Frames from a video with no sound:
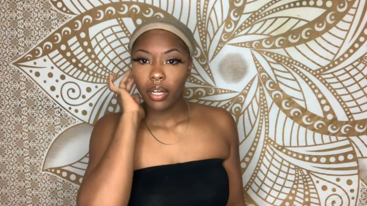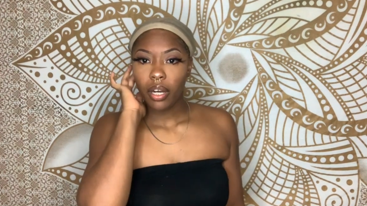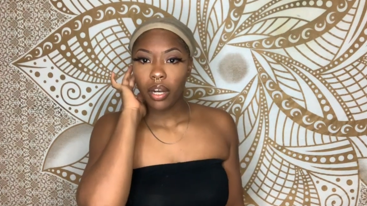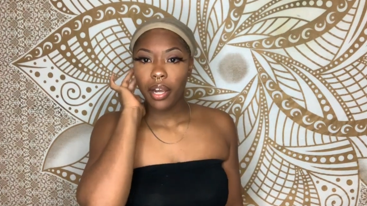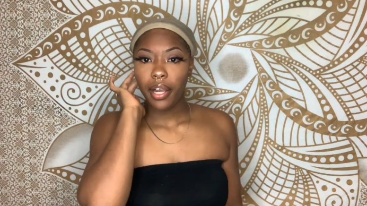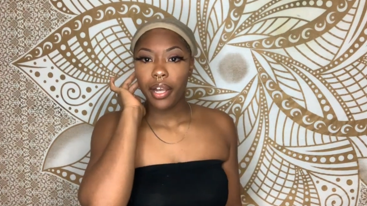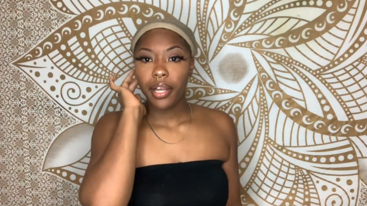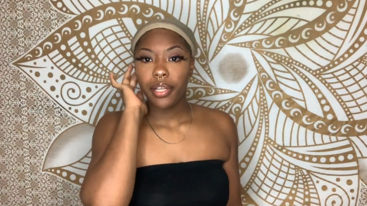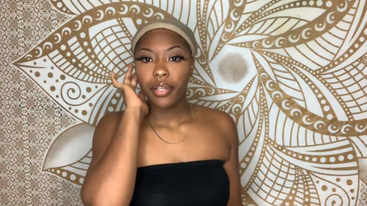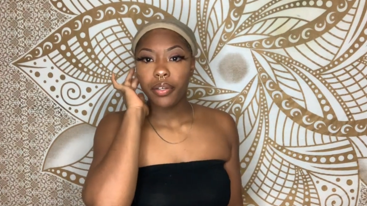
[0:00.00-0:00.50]
All
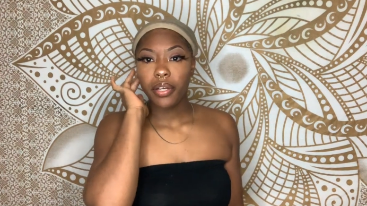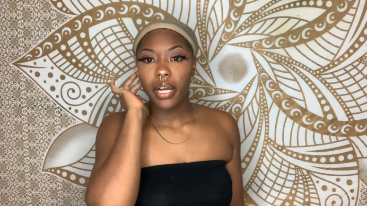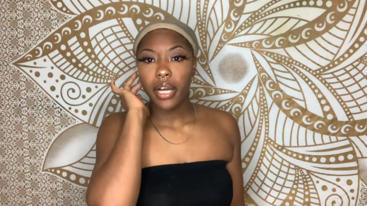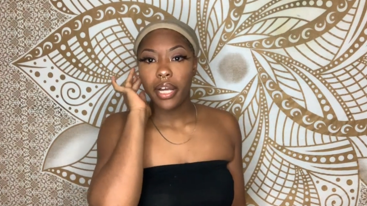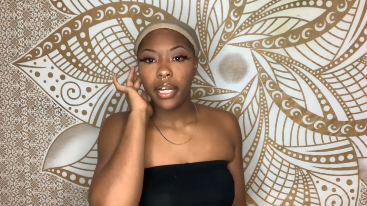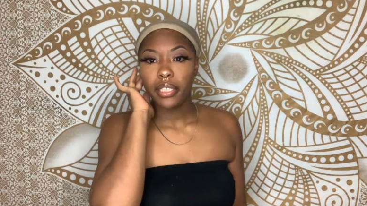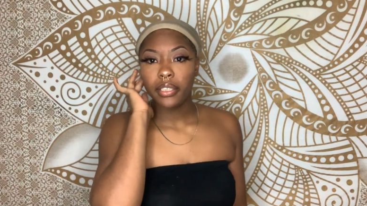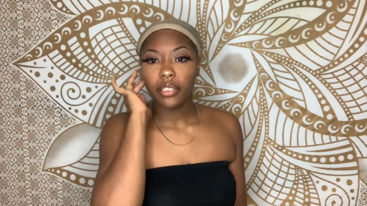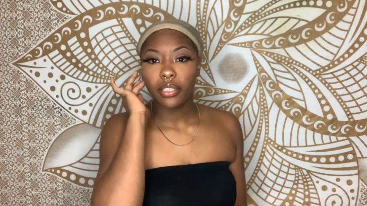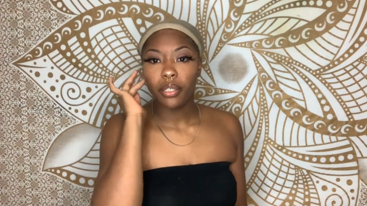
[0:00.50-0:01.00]
right, you
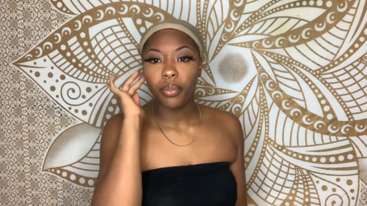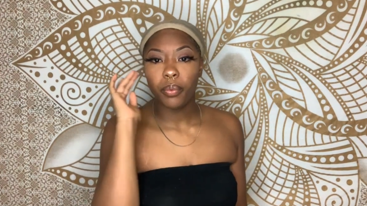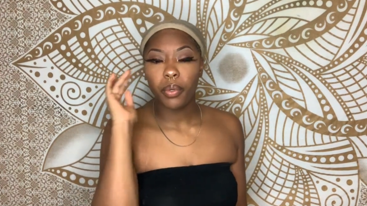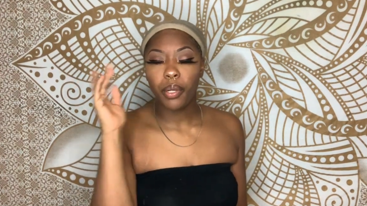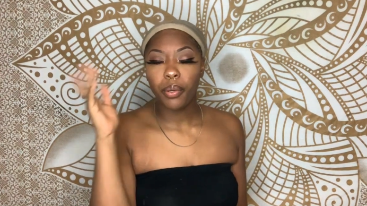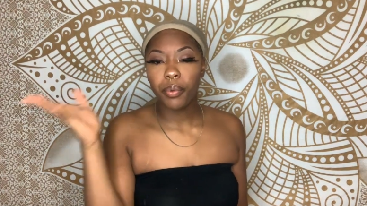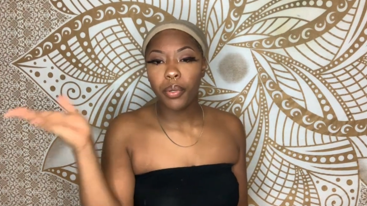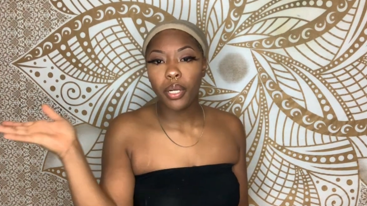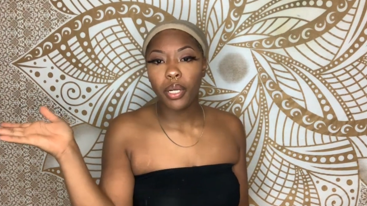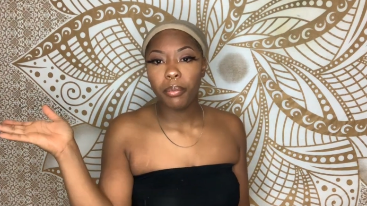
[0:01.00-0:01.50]
guys, so the wig
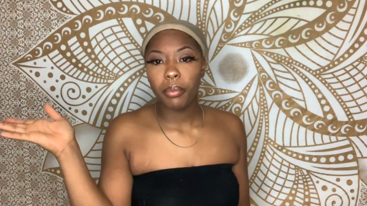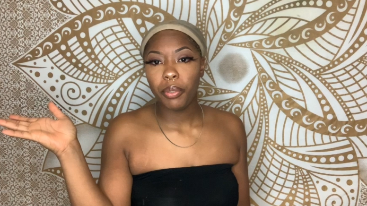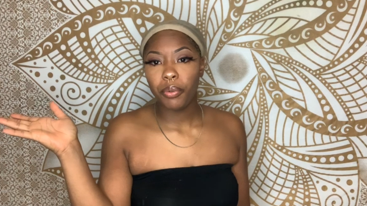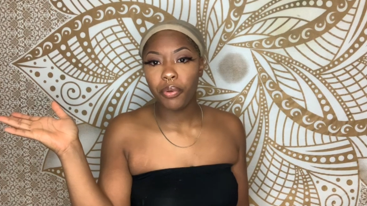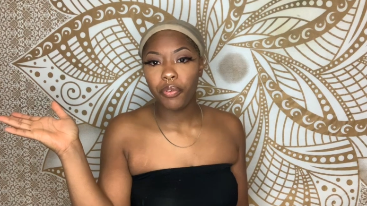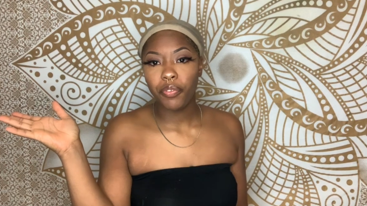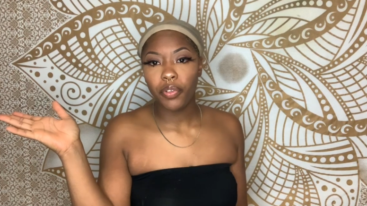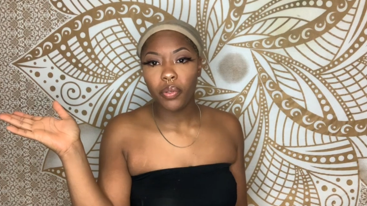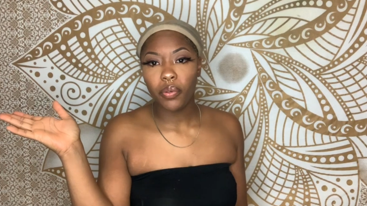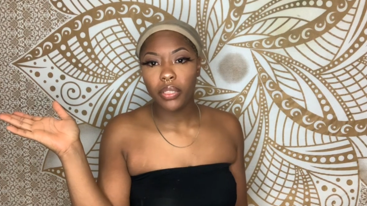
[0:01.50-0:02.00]
we're going to be
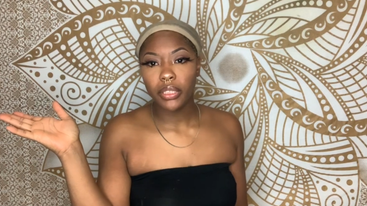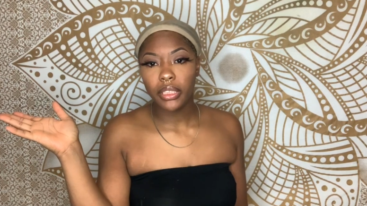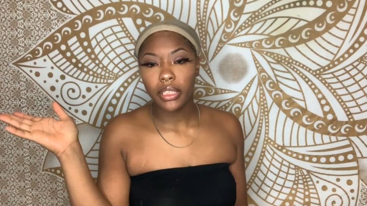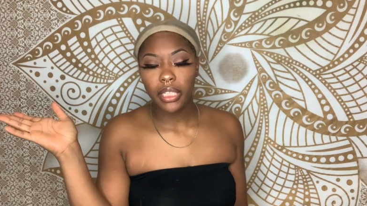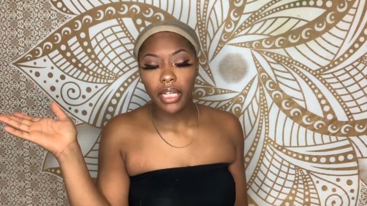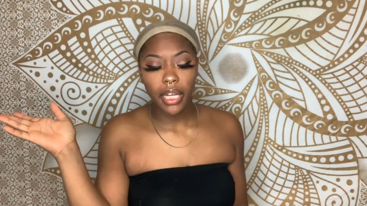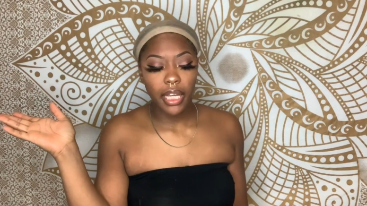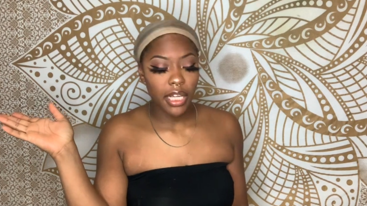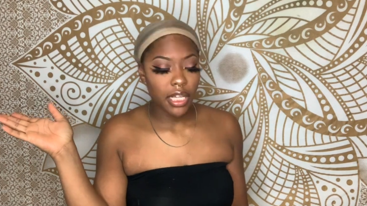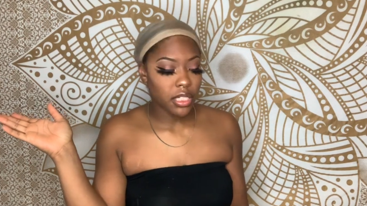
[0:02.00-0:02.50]
reviewing
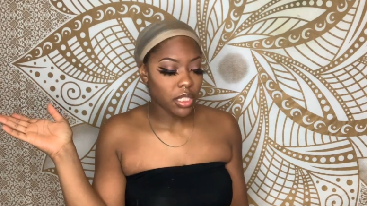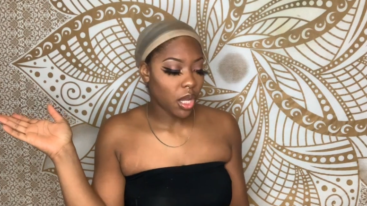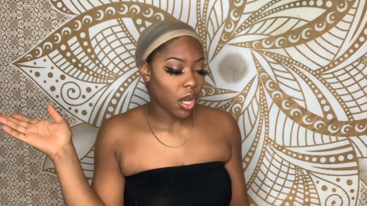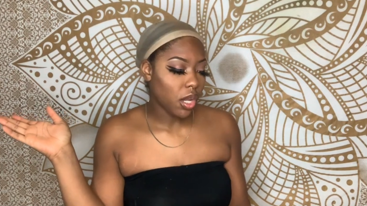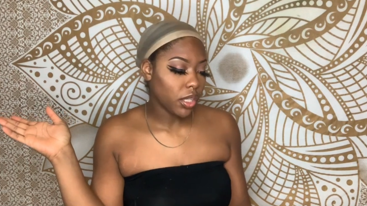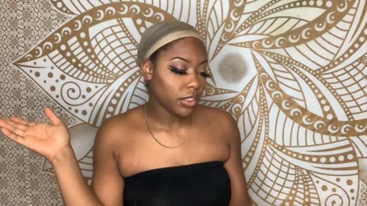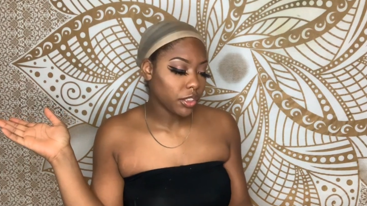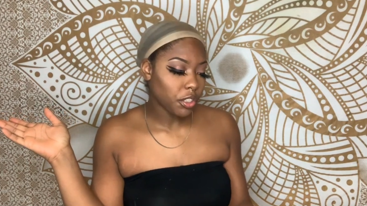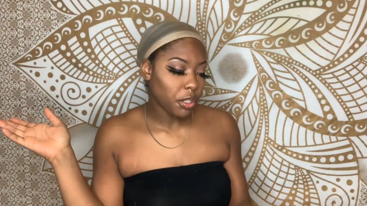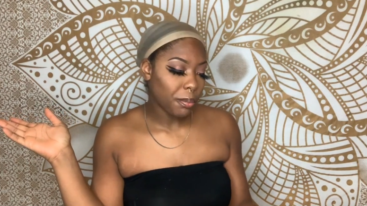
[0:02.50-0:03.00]
today is
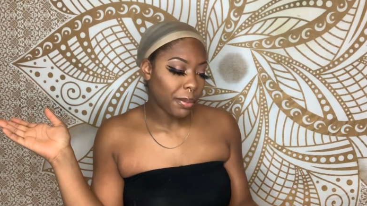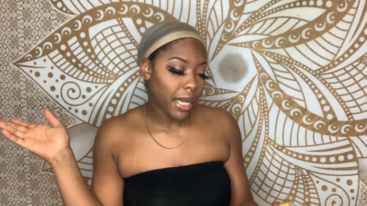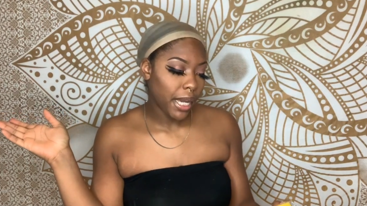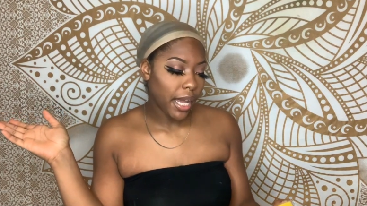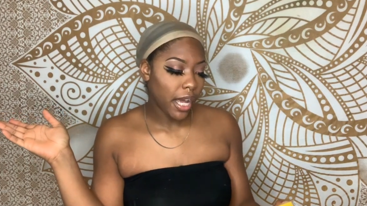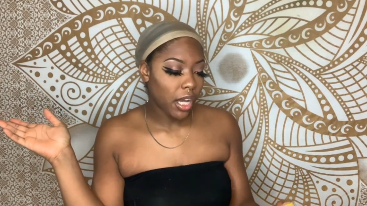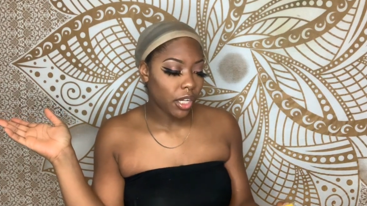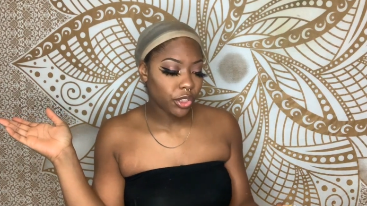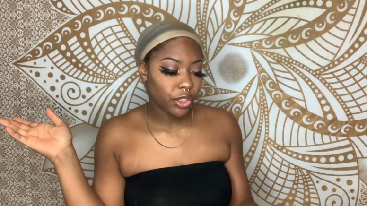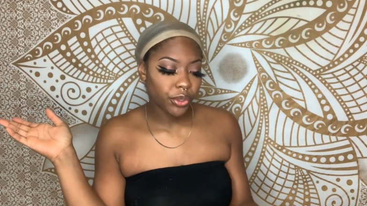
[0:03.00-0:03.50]
also by
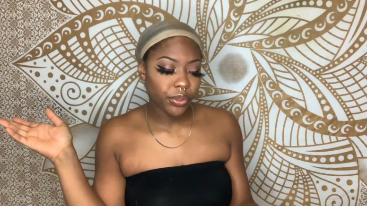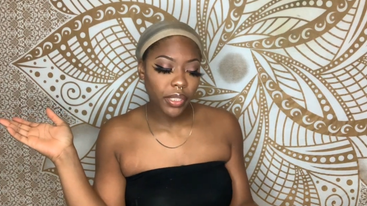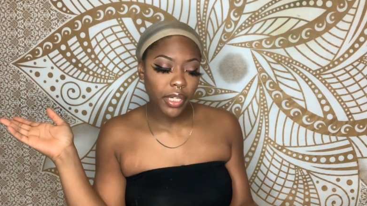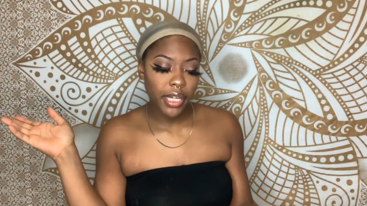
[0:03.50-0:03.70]
Outre.